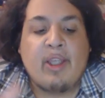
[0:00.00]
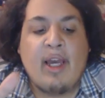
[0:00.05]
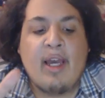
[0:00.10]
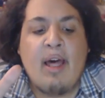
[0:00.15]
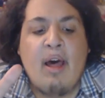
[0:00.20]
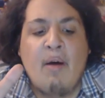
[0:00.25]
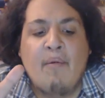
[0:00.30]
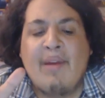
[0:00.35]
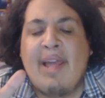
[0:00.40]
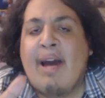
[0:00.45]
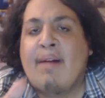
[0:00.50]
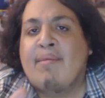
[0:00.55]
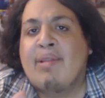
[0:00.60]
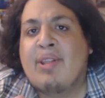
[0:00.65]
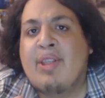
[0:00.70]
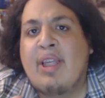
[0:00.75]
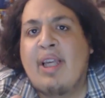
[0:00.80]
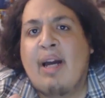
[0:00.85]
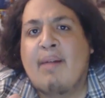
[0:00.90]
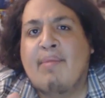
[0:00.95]
Like, we haven't
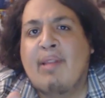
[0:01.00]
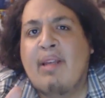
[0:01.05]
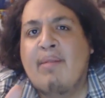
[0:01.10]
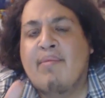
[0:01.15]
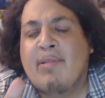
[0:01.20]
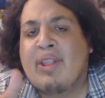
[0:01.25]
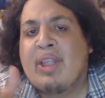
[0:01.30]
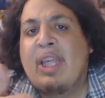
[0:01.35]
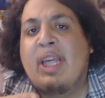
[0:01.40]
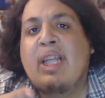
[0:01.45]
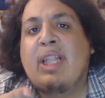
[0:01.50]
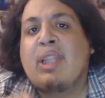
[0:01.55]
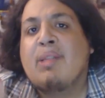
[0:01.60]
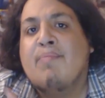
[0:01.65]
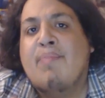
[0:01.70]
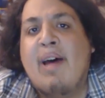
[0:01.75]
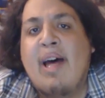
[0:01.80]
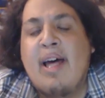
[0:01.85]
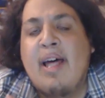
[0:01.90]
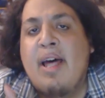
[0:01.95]
seen, I believe it's King's
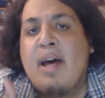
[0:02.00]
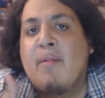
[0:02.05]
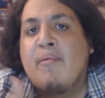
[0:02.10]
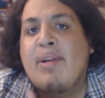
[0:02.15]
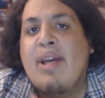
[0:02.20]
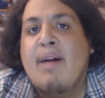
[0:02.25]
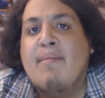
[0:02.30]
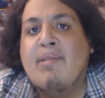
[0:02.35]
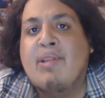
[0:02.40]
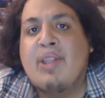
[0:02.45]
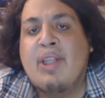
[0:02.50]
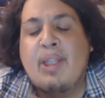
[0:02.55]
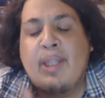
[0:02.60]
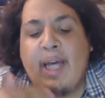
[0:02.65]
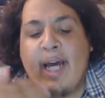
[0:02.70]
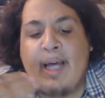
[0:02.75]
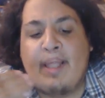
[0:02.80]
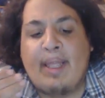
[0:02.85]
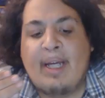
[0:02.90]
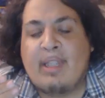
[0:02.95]
pet, we haven't seen
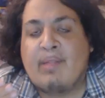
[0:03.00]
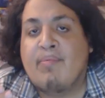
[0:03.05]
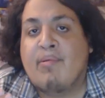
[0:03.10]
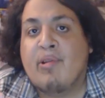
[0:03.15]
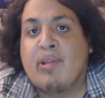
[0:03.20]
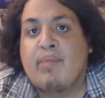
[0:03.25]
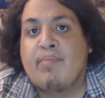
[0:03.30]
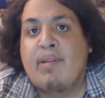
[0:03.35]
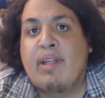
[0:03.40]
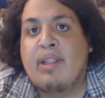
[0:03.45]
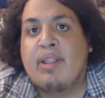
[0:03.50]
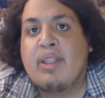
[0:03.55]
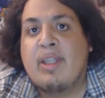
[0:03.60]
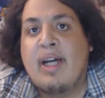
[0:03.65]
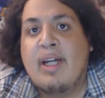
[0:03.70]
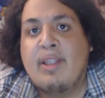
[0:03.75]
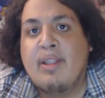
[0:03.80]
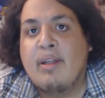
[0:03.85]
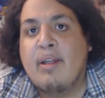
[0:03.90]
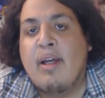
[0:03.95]
that, and that's supposed to be
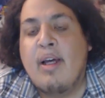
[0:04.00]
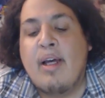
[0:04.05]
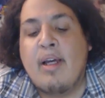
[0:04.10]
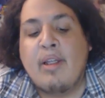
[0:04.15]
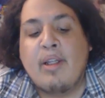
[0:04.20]
inside the,